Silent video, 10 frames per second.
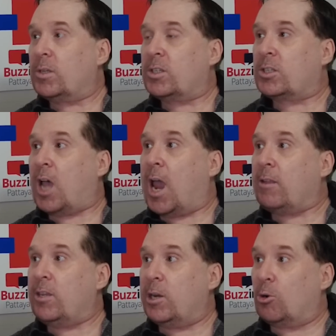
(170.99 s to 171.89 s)

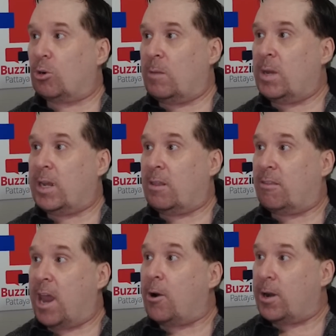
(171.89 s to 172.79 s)
sign the agreement in
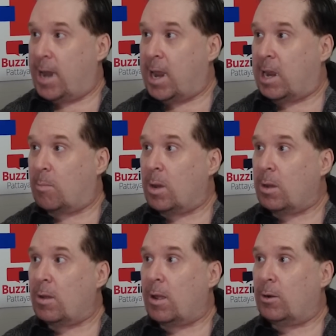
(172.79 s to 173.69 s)
their name,
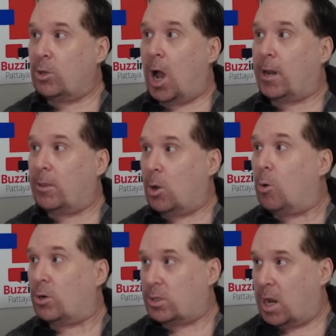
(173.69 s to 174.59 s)
not in the
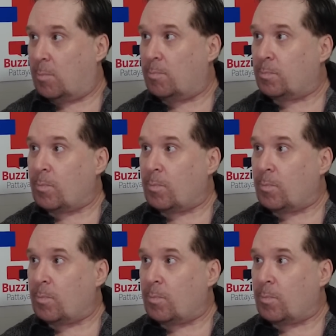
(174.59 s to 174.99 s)
owner's name,